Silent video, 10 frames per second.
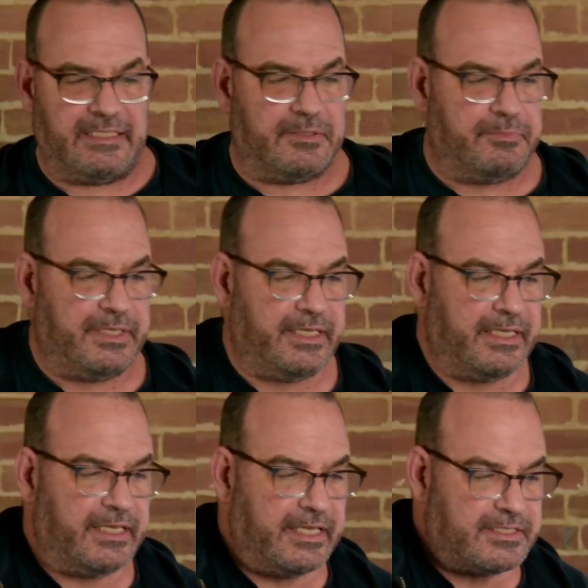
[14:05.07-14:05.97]

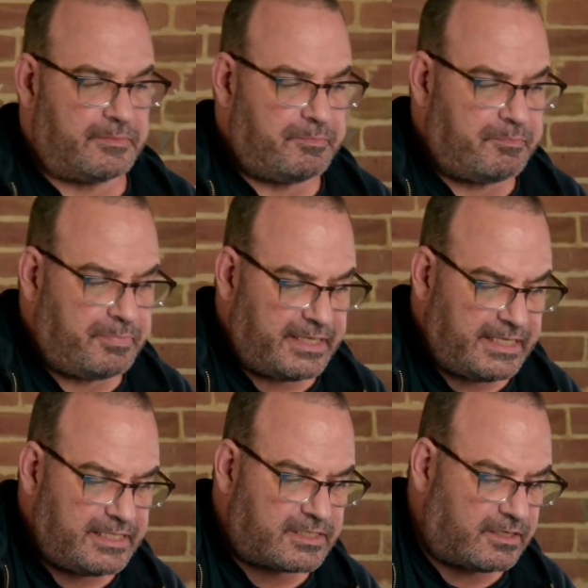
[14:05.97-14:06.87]
B is a
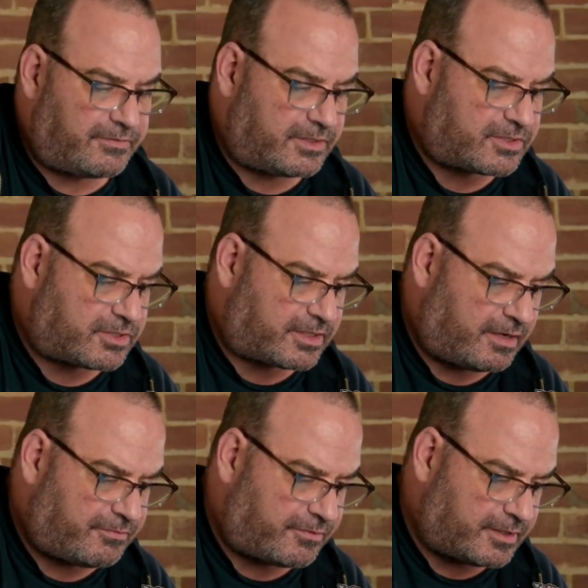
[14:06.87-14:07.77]
piece of the
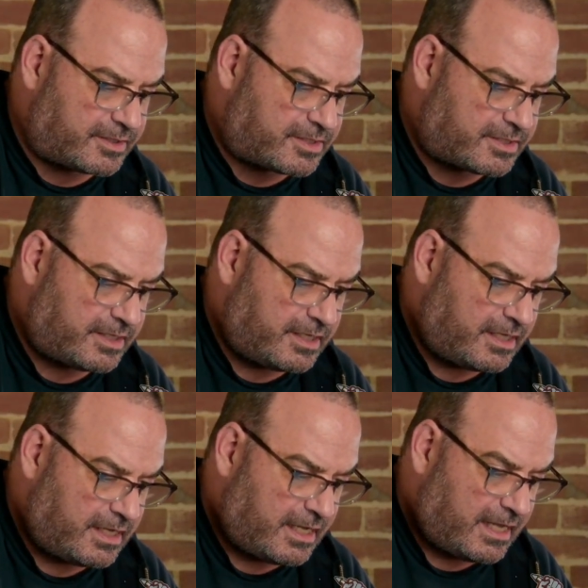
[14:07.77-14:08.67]
circumference.
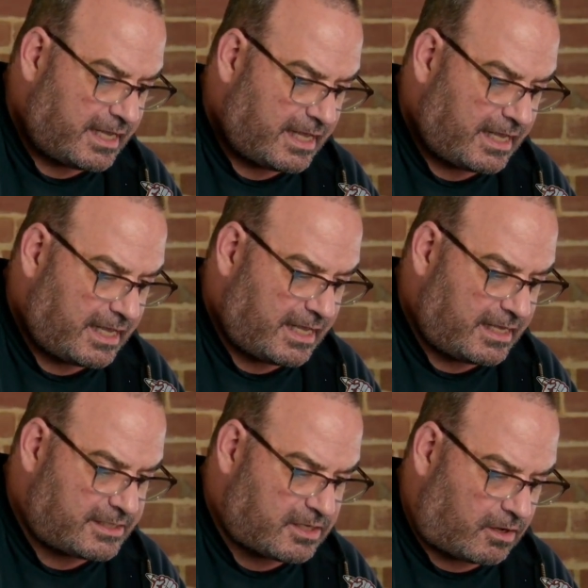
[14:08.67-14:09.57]

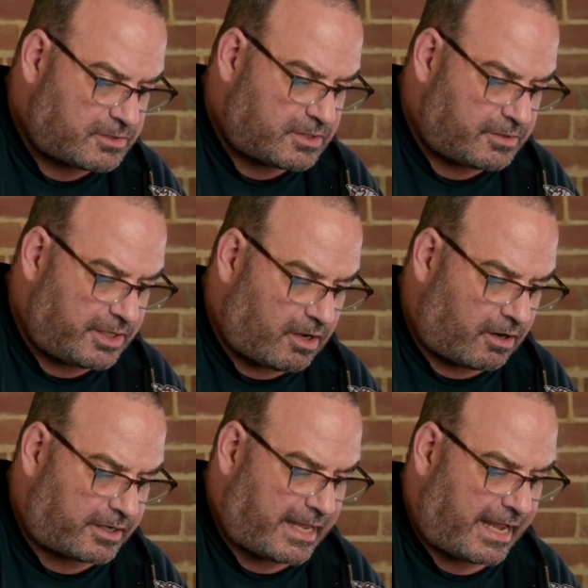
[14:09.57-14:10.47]
It's also the
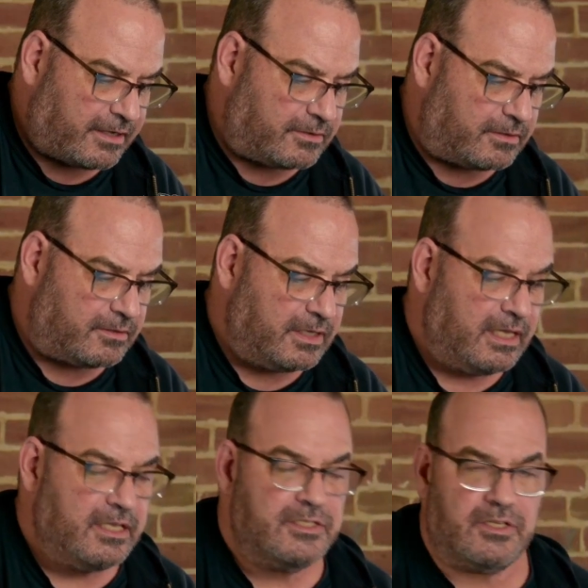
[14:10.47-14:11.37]
arc angle.
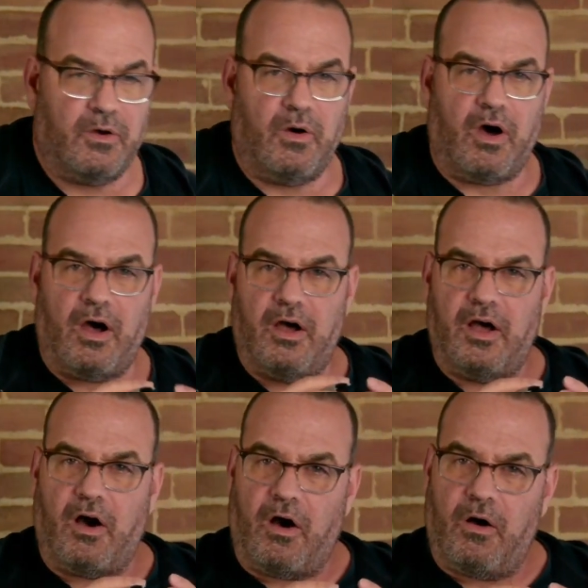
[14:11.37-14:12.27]
So
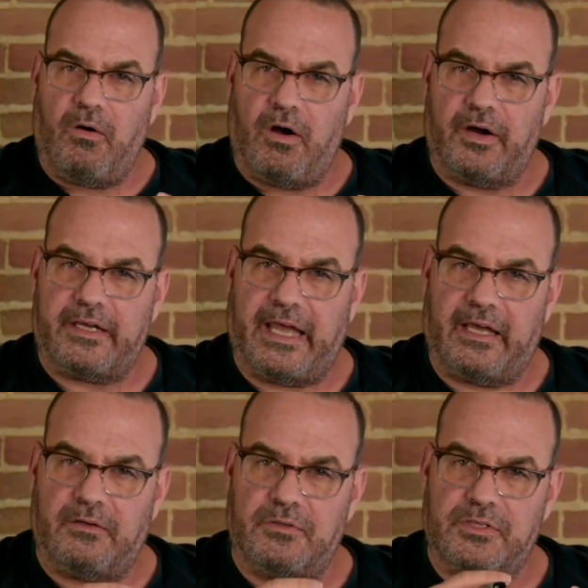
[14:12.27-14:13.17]
all arc
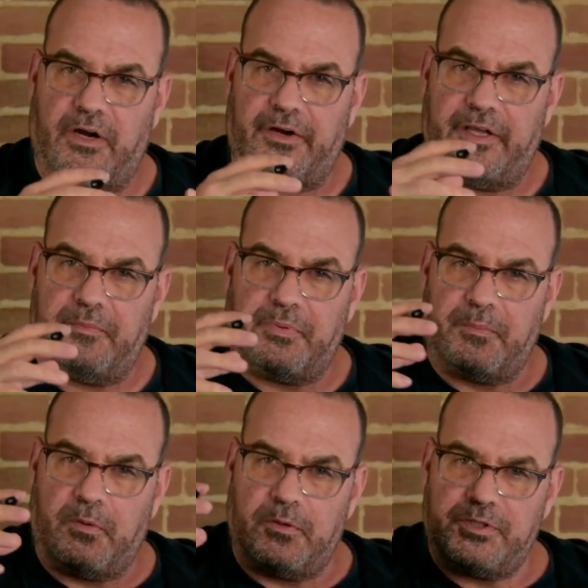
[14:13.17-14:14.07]
angles are in
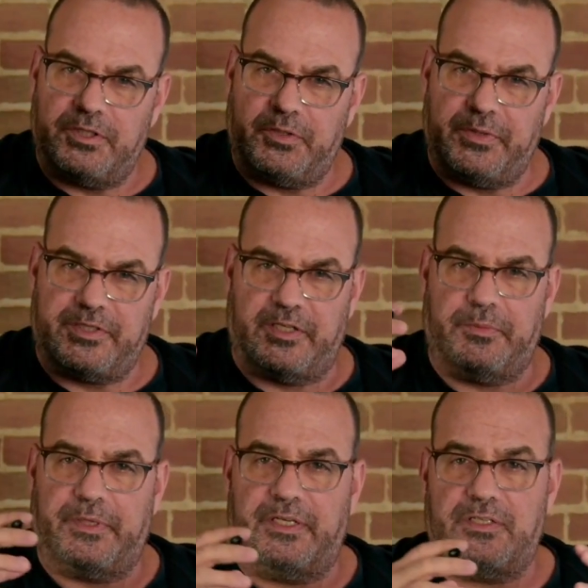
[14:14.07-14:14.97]
proportion to each other
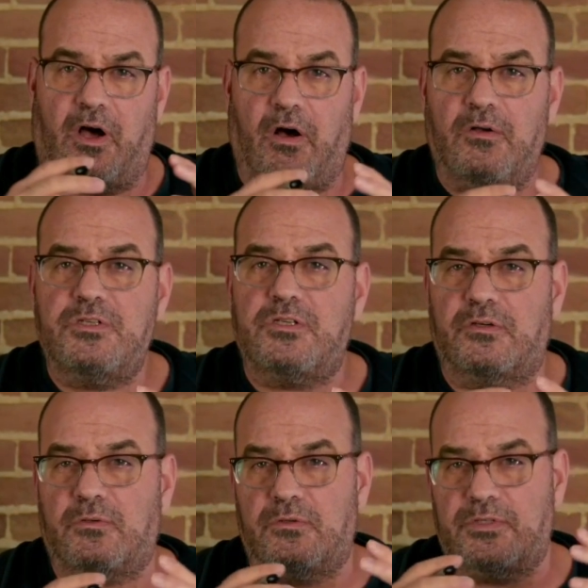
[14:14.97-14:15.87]
because all
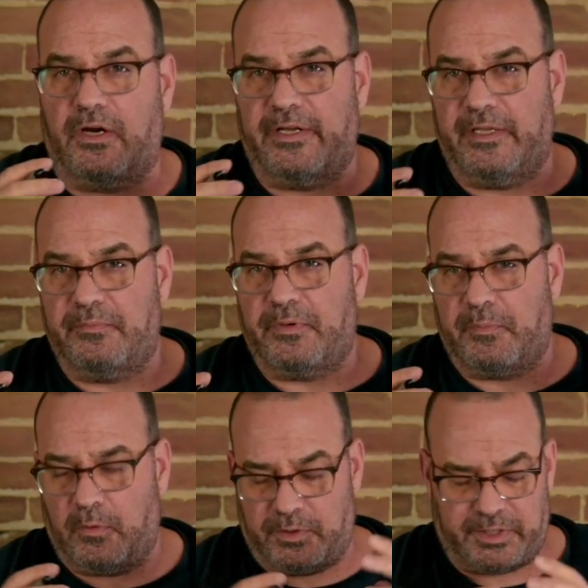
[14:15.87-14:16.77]
circles are in
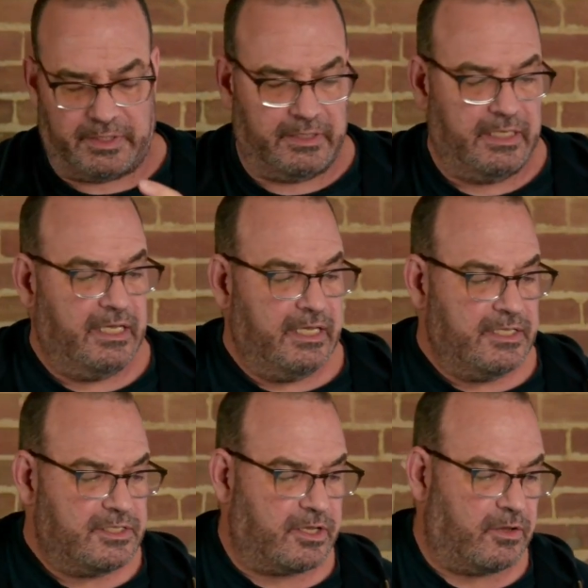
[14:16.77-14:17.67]
proportion.
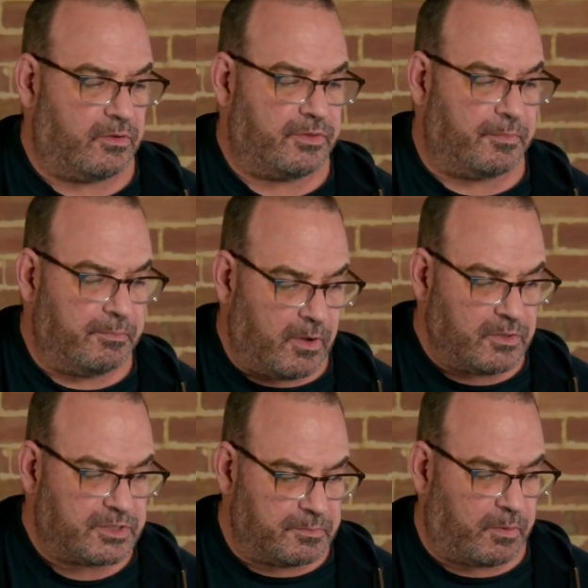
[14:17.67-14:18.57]
So the
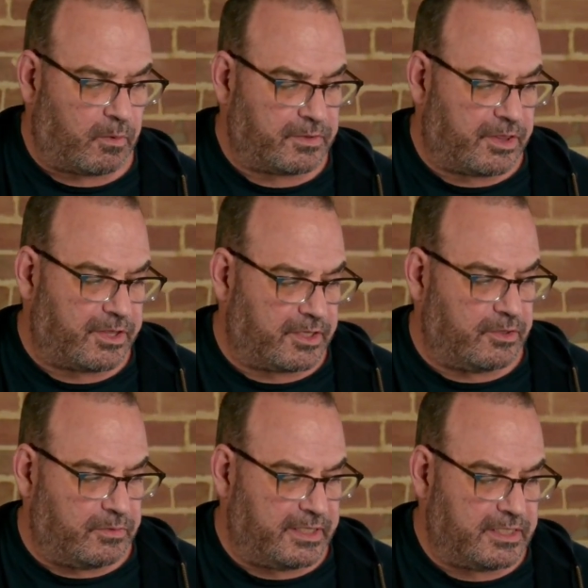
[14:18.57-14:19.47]
most important thing
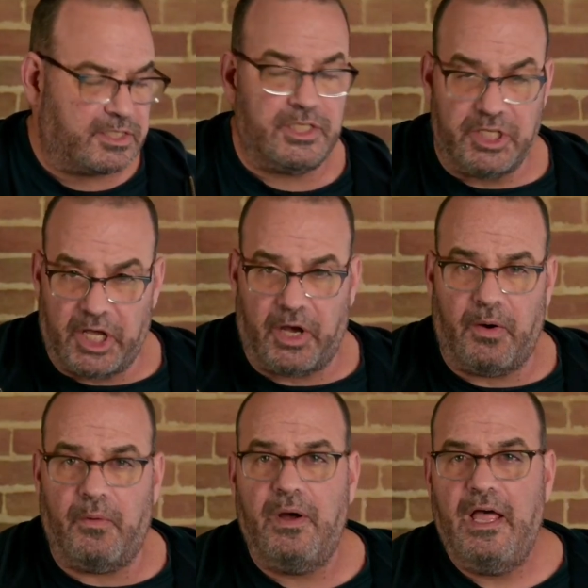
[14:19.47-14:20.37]
you need to
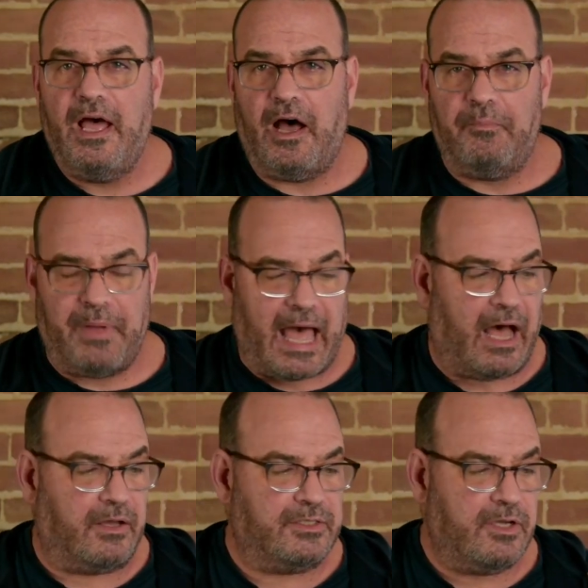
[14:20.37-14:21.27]
know
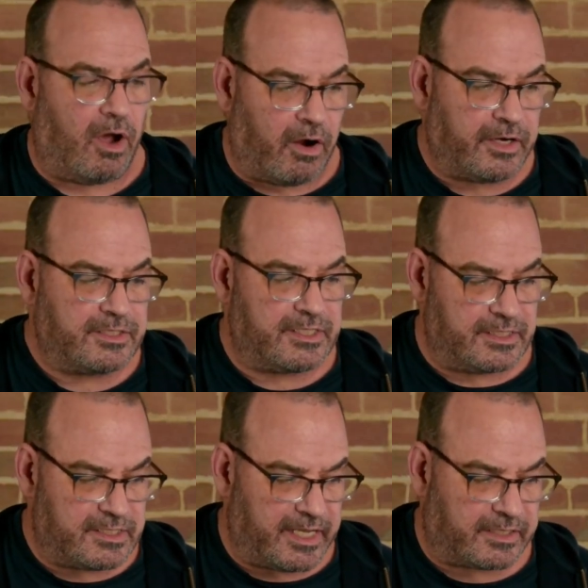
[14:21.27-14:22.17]
about arcs
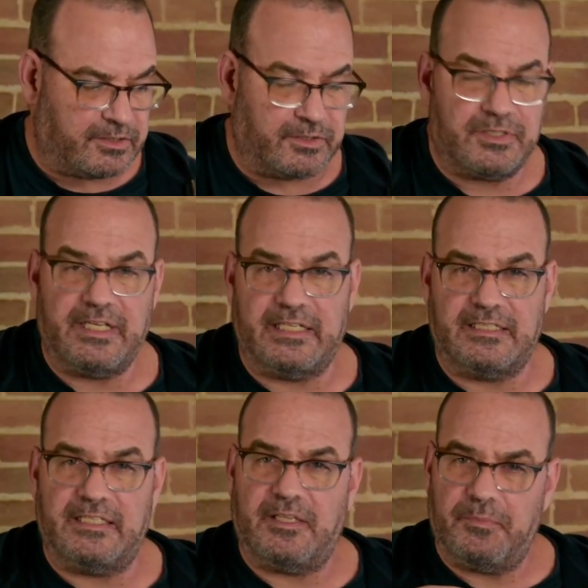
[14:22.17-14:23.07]
and sectors is
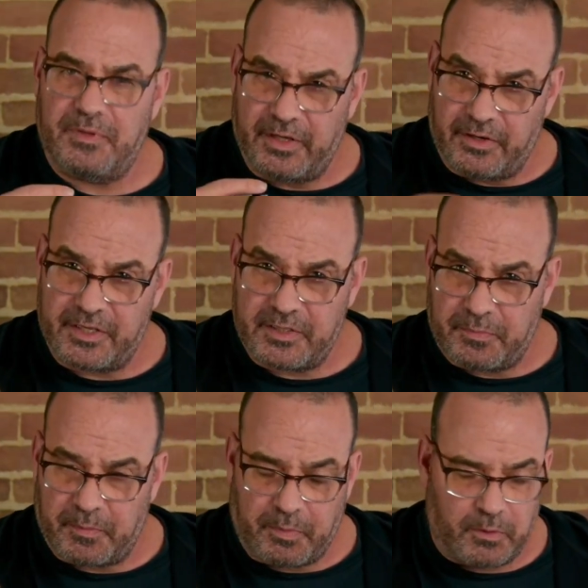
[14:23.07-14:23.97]
that there is a
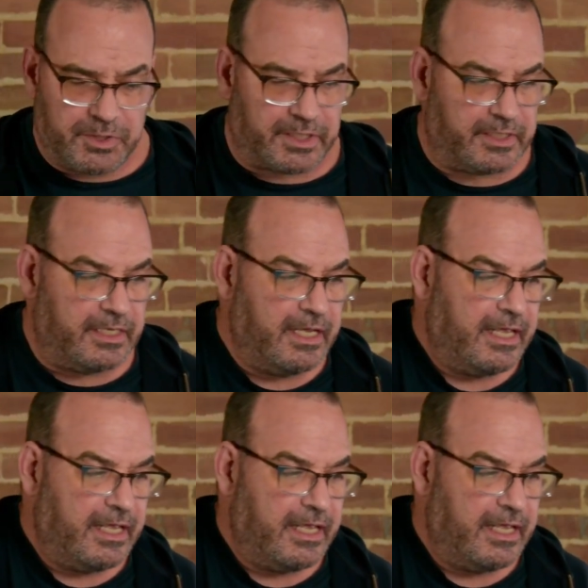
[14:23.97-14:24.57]
proportion.